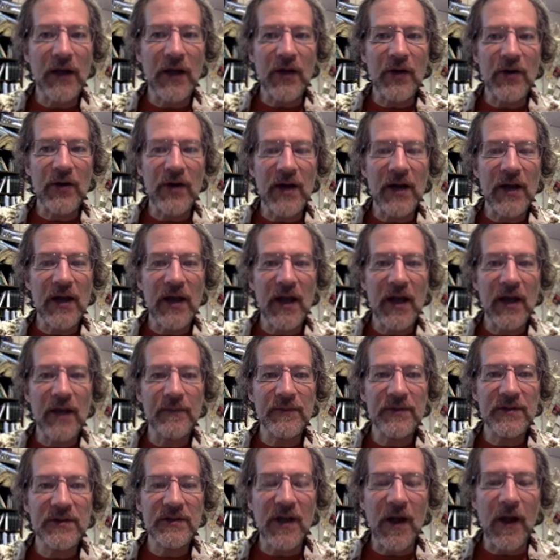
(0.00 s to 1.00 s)
internet
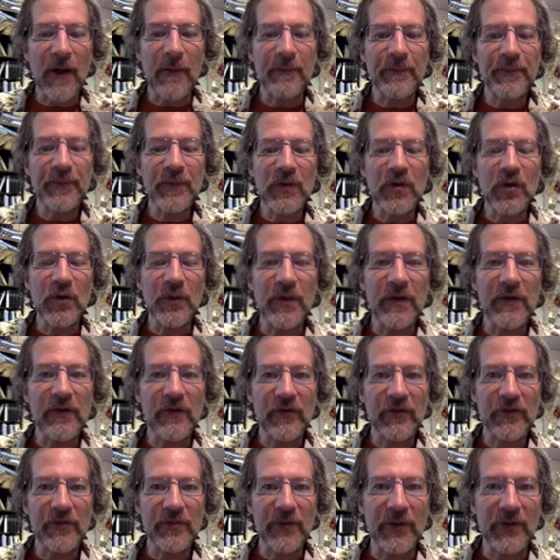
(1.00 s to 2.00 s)
games, you'll be
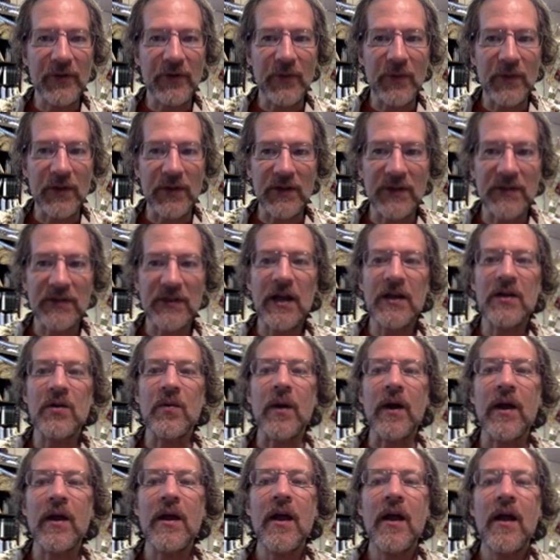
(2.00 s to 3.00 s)
very familiar with this.
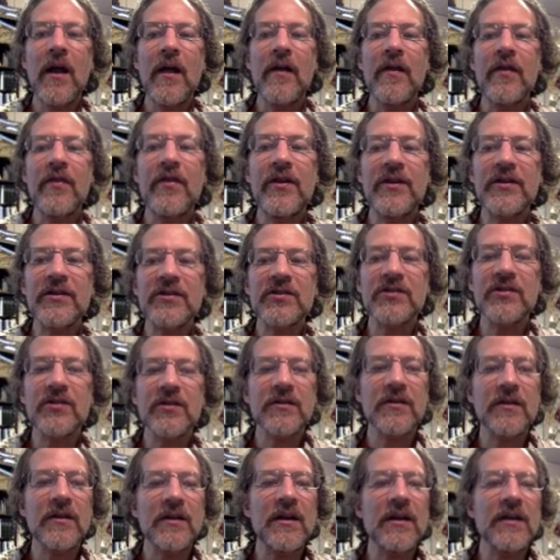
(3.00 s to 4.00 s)
Anyway, this
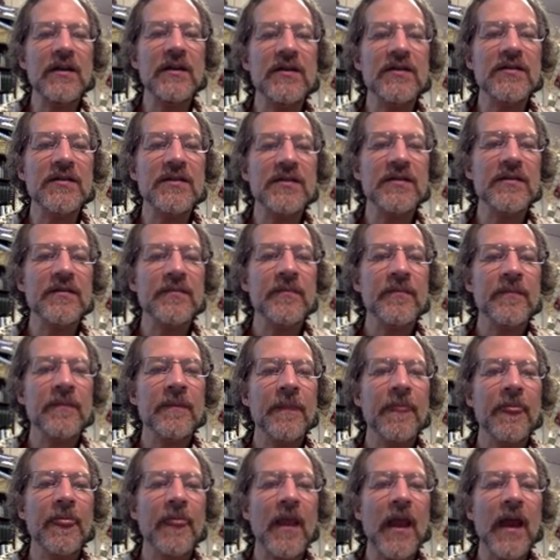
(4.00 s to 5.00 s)
is
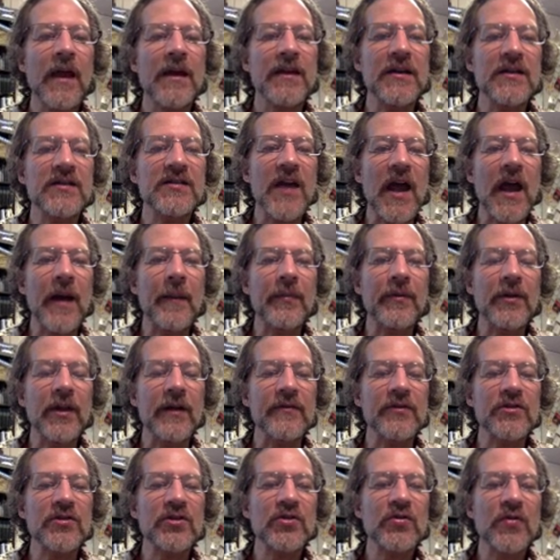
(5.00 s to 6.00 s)
an example
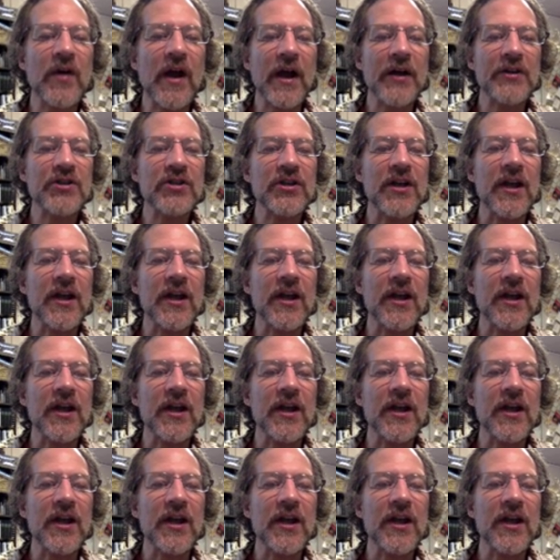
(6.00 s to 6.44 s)
of a Scratch